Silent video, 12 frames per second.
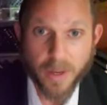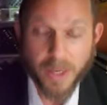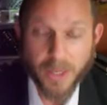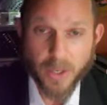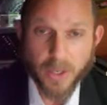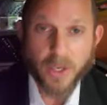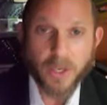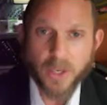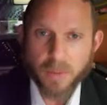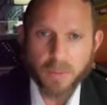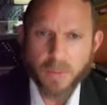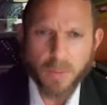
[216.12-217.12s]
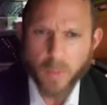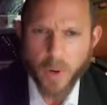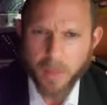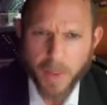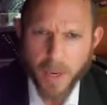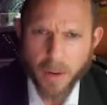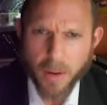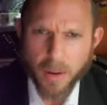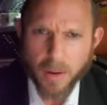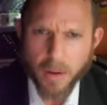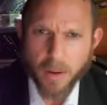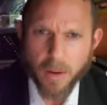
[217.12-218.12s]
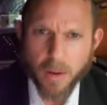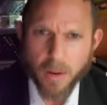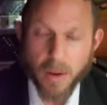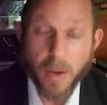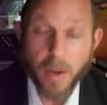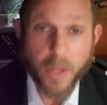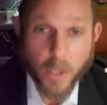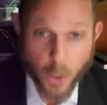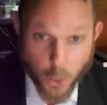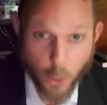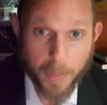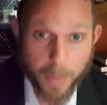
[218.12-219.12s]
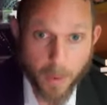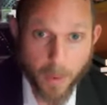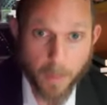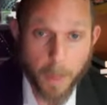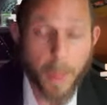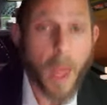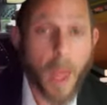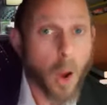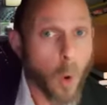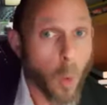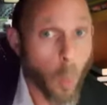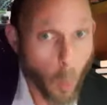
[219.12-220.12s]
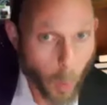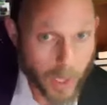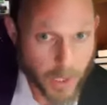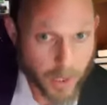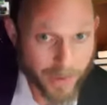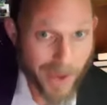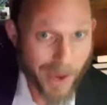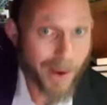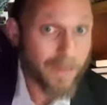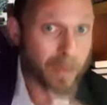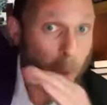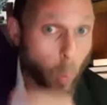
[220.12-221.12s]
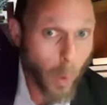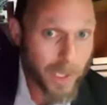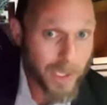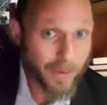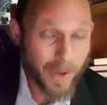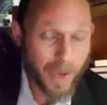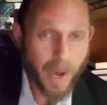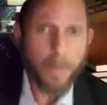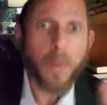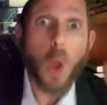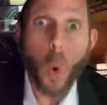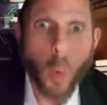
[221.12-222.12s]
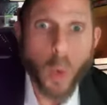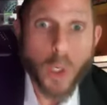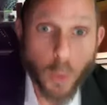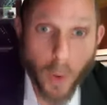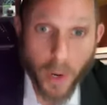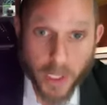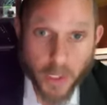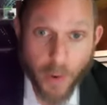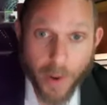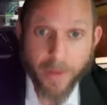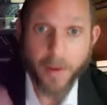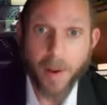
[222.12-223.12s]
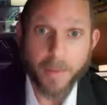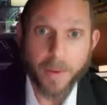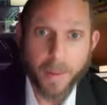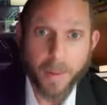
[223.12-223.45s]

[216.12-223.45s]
So he says to him, what do you mean? There's two people. One's over here, one's over here. Which one is greater, Rebbe?